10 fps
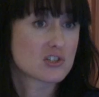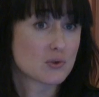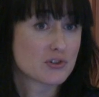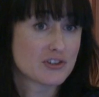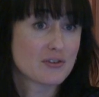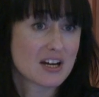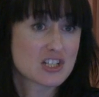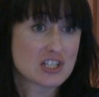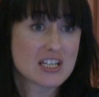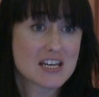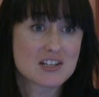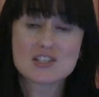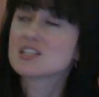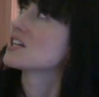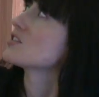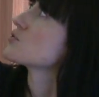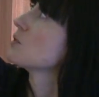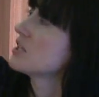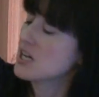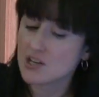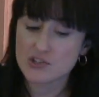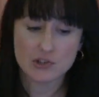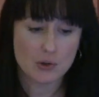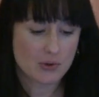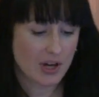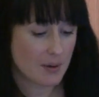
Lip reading: sure that they're actually taken today and so on. So